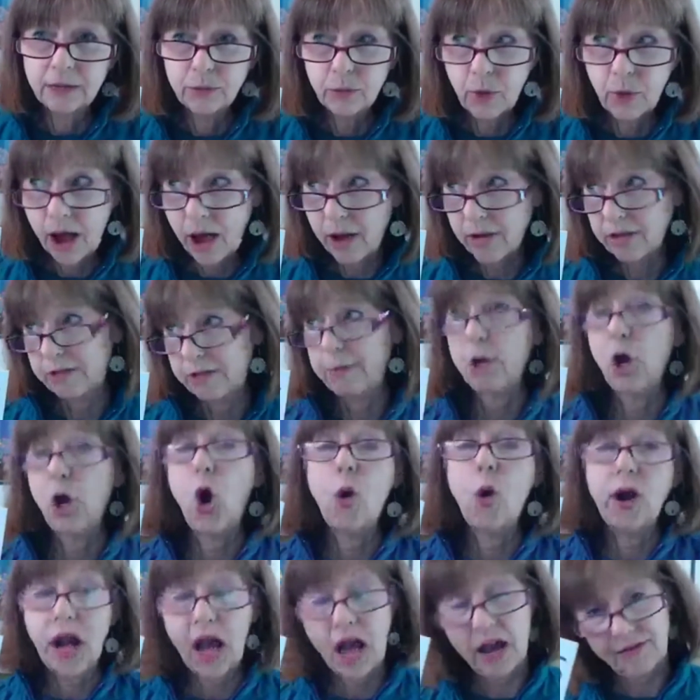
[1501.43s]
why it's been
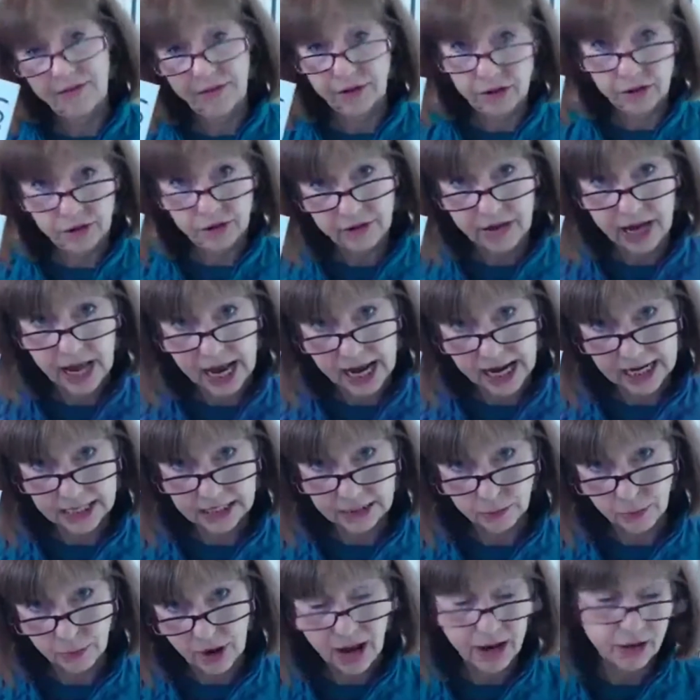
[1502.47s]
going on for two
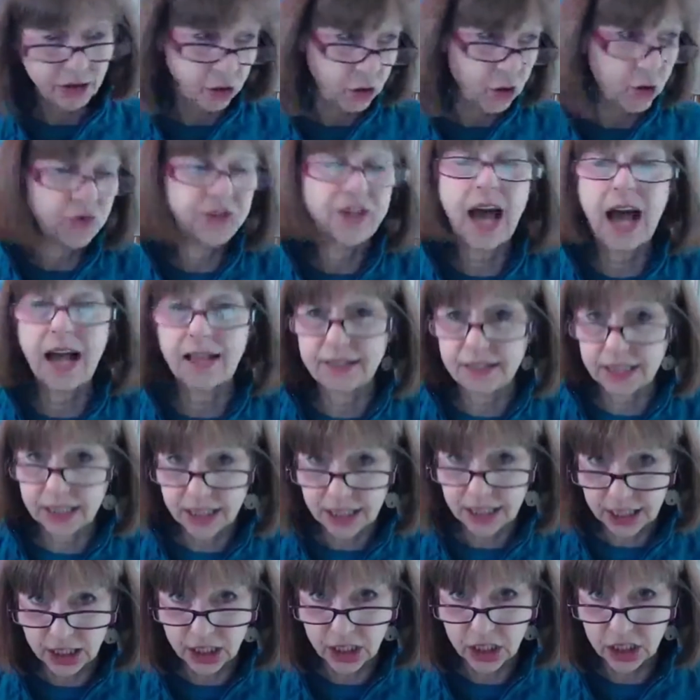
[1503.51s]
days, why
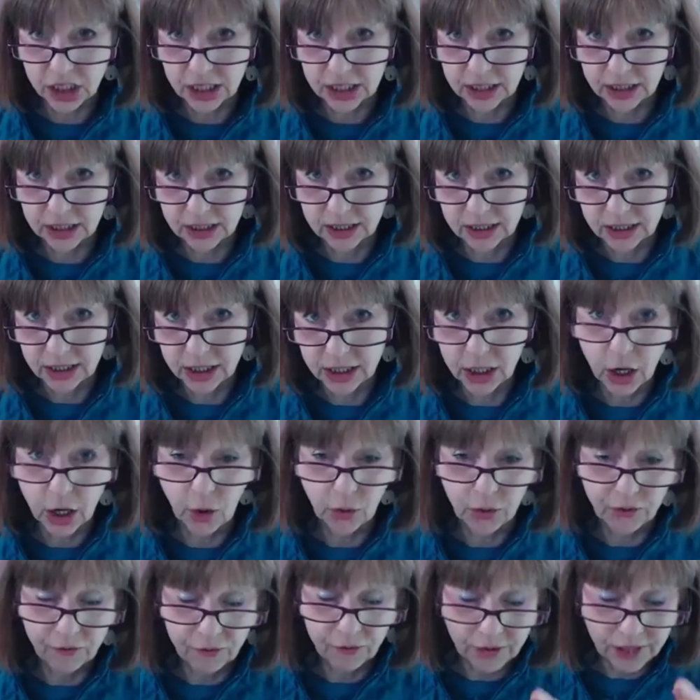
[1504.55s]
2,000 years, you
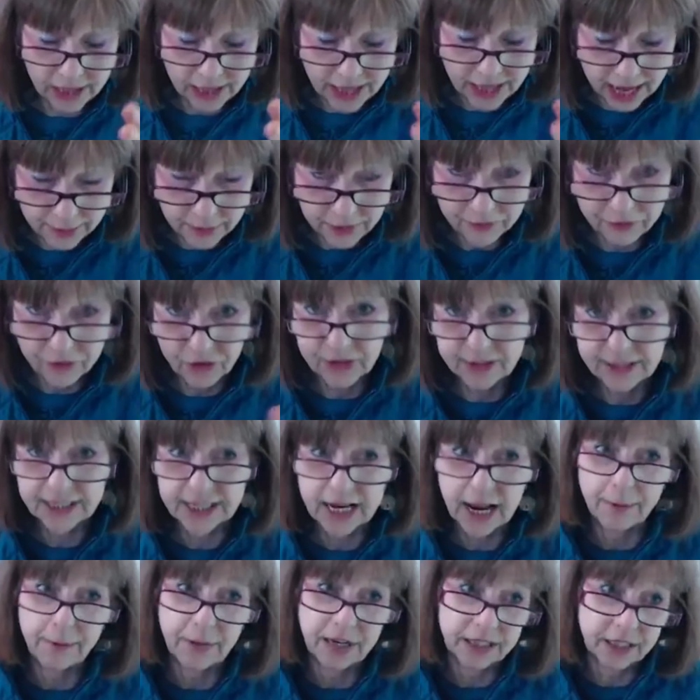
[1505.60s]
know, he came the first
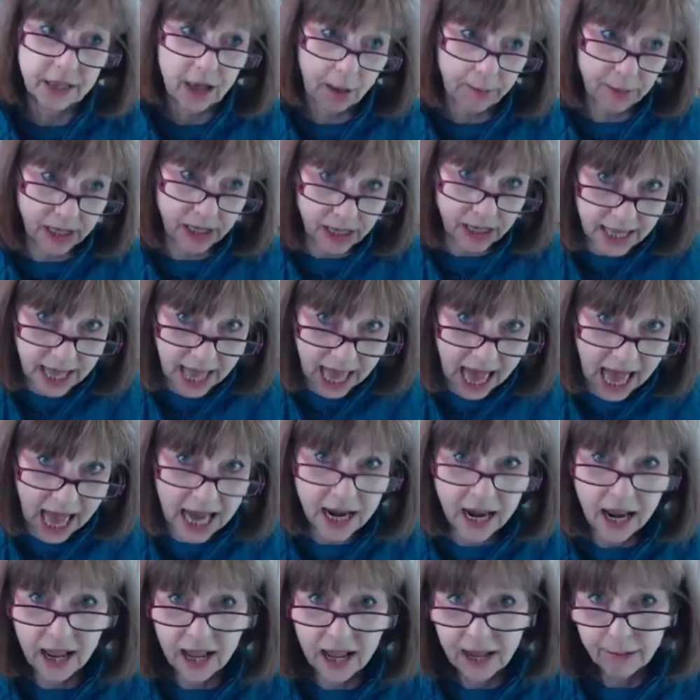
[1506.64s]
time, he's coming
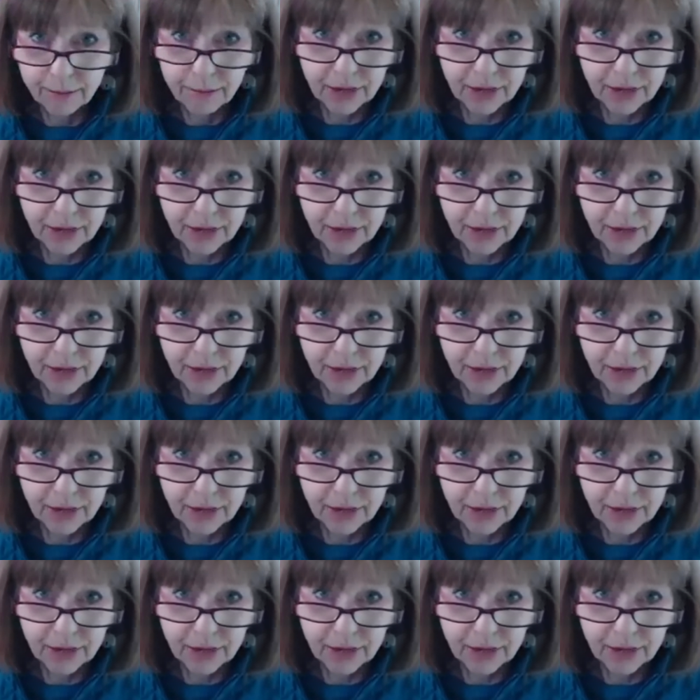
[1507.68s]
again,